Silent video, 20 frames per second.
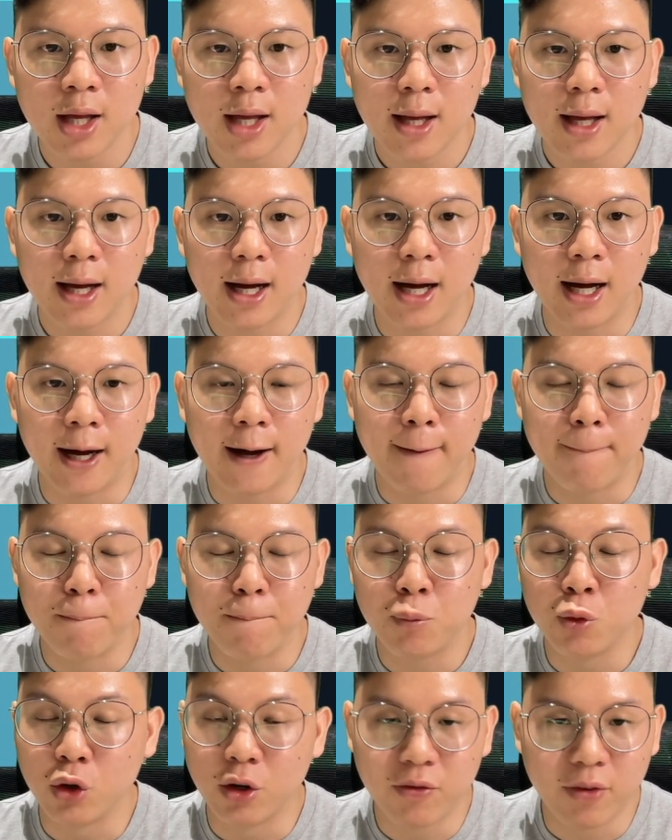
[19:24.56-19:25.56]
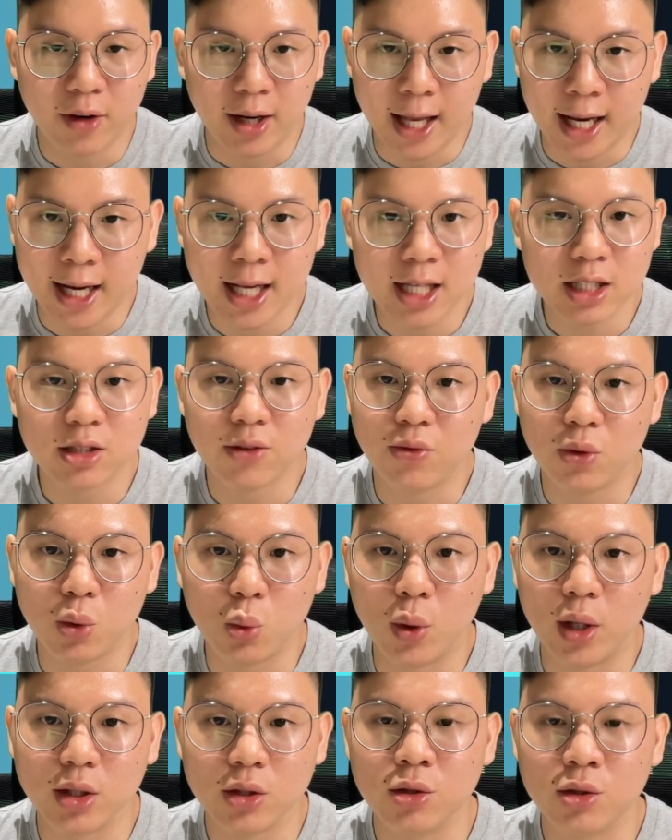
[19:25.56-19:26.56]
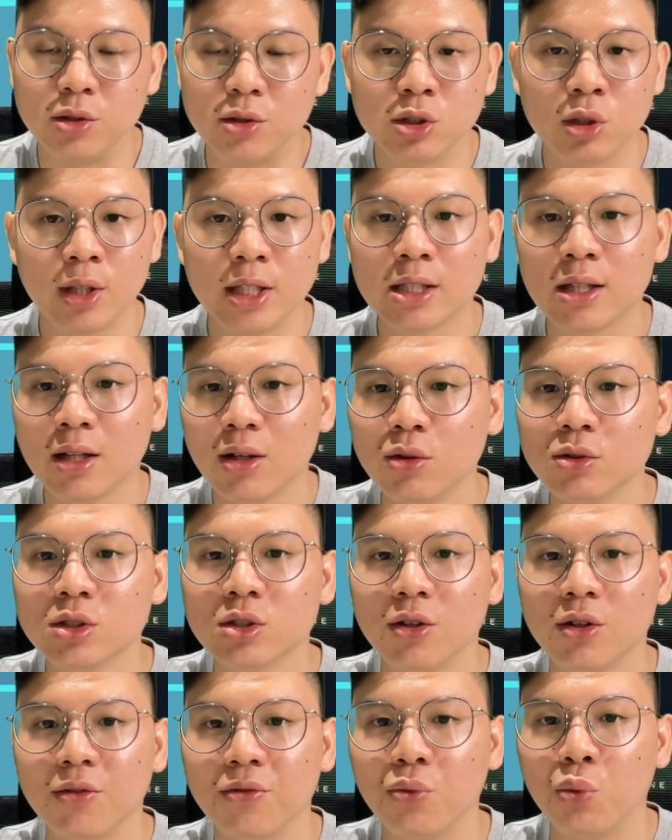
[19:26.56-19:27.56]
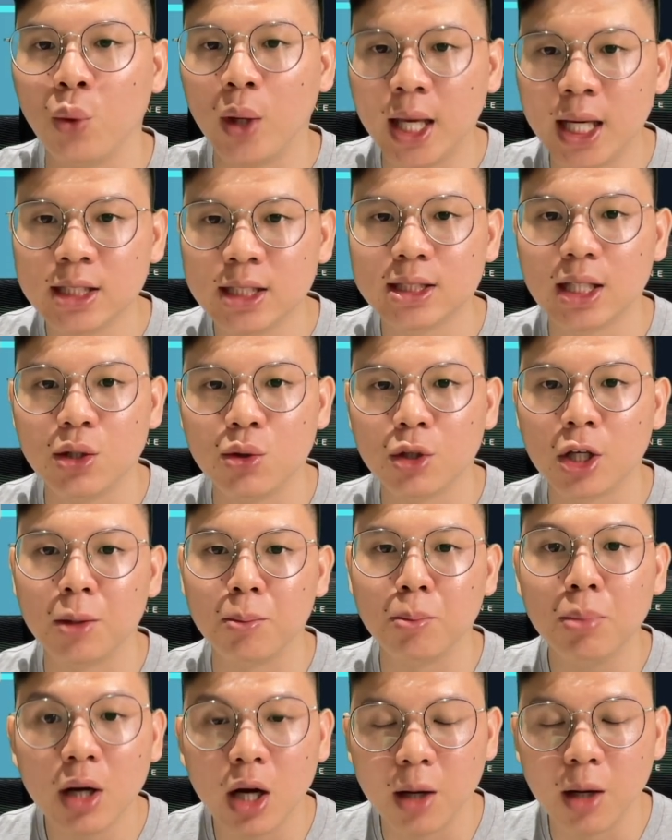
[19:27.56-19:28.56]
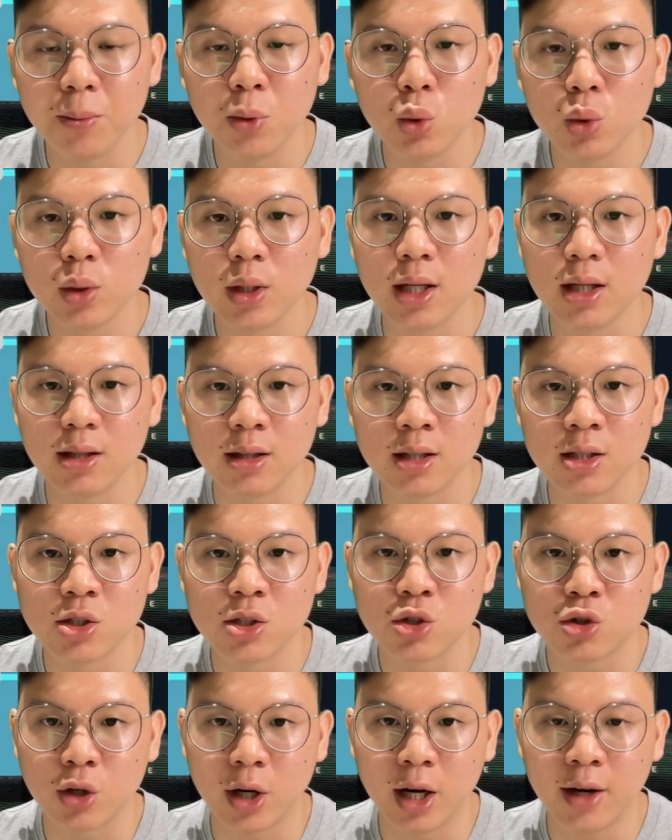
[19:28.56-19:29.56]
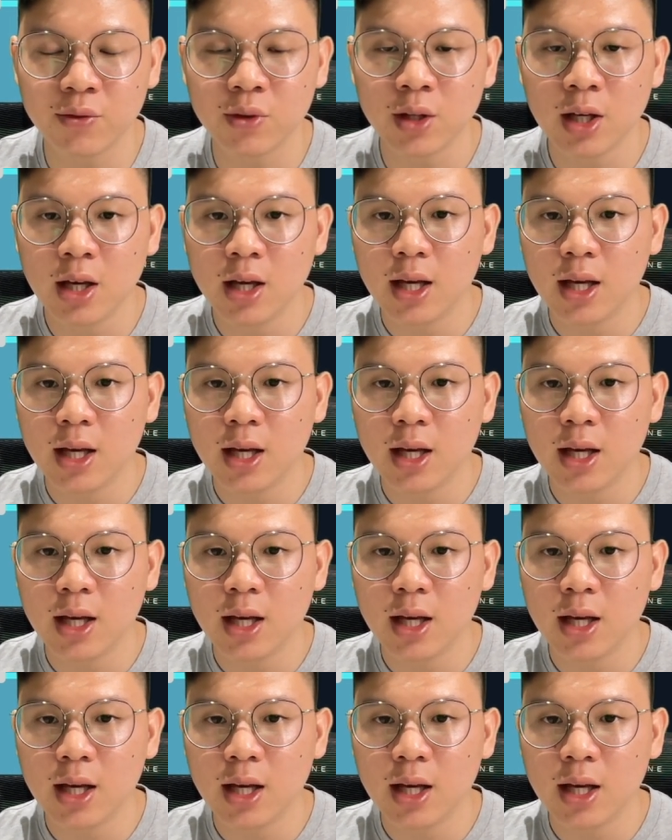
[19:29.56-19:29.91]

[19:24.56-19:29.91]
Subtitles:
Bruno Fernandes if you want to. So there's loads of ways that you can permutate this draft.